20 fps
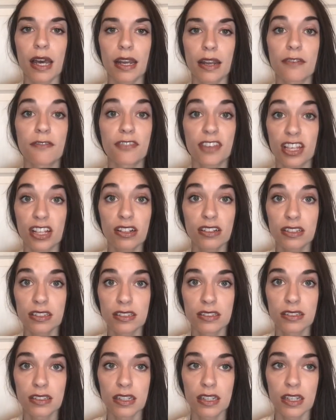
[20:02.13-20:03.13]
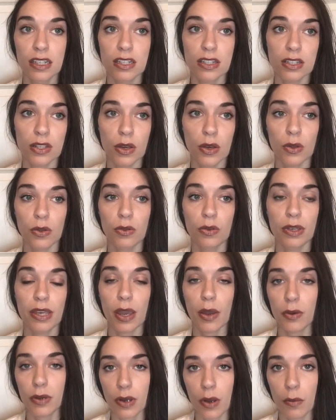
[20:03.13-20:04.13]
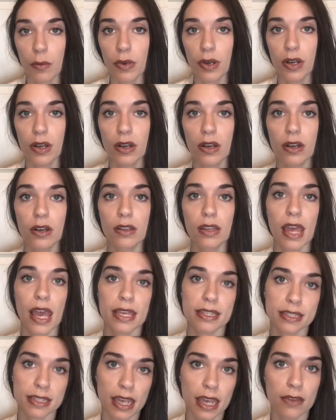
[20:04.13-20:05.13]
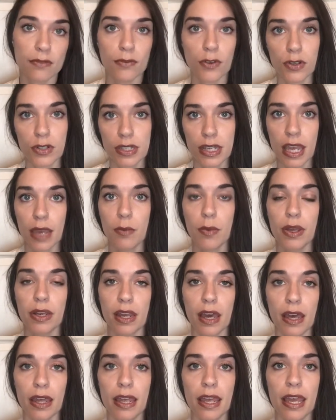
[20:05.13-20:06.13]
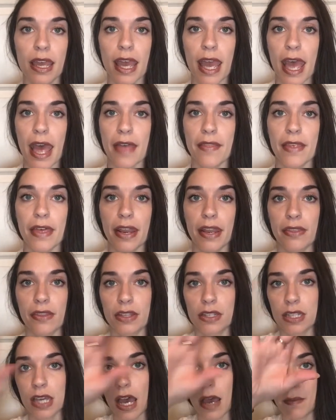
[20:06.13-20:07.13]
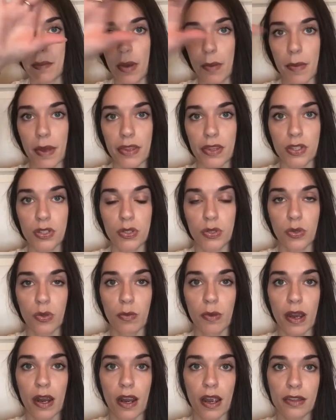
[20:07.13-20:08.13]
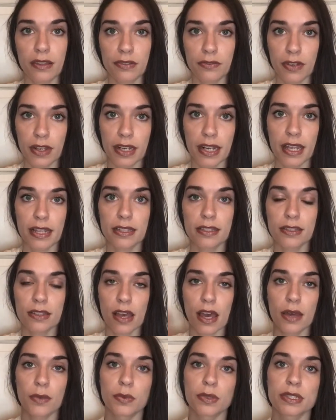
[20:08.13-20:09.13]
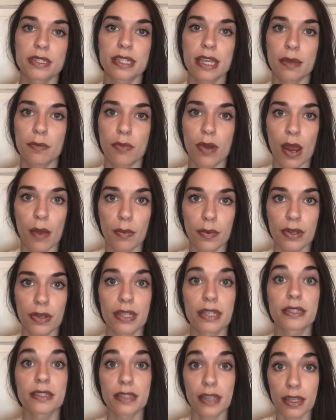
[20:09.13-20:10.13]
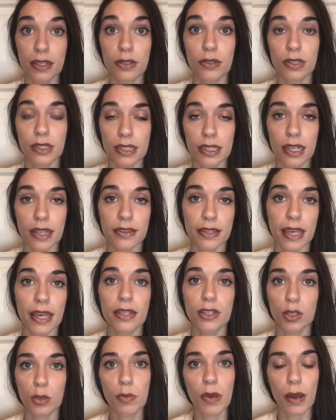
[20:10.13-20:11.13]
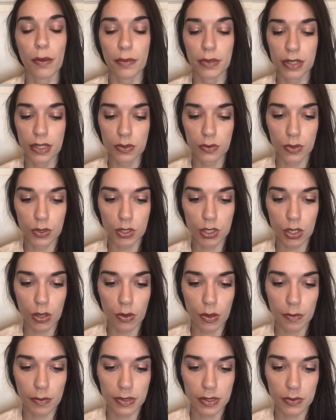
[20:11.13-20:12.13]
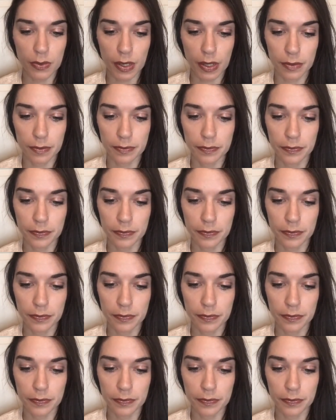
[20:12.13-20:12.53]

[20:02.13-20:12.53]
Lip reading: field, so account number, last name, first name, whatnot, and then in the top up on the toolbar on the right hand side will say properties, and you click on that and your properties will show up as well.